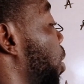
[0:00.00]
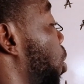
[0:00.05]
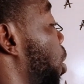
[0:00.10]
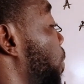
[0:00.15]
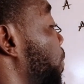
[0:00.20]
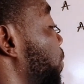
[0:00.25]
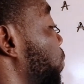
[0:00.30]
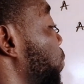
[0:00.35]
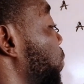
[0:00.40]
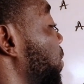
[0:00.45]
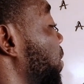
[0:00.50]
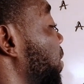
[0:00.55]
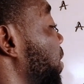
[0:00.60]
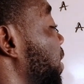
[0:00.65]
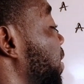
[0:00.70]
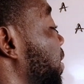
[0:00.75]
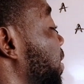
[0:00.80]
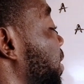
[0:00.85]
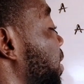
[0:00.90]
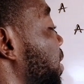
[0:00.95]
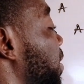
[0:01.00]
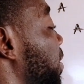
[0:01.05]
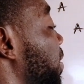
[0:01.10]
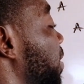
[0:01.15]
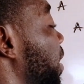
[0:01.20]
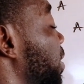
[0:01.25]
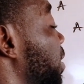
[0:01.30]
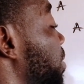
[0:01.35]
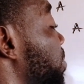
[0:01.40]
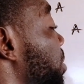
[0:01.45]
up to 6
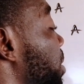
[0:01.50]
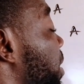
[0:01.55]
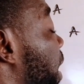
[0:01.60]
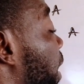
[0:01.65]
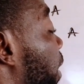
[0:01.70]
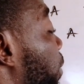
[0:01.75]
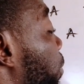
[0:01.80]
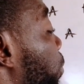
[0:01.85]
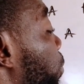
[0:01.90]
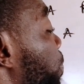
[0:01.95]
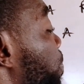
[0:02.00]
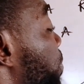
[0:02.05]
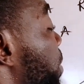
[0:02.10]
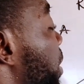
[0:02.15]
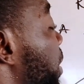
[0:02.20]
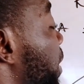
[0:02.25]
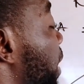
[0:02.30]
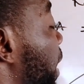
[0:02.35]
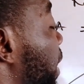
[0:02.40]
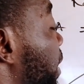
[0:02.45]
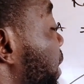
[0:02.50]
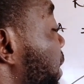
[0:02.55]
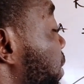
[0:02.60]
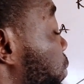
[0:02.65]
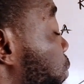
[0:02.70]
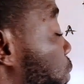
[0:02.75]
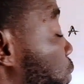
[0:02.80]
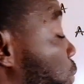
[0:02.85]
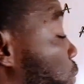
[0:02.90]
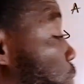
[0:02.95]
centimeters, meaning that it
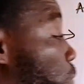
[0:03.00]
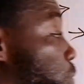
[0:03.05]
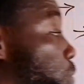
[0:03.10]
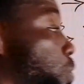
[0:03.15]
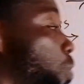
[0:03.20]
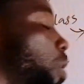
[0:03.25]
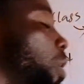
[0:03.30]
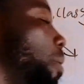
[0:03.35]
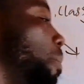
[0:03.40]
is also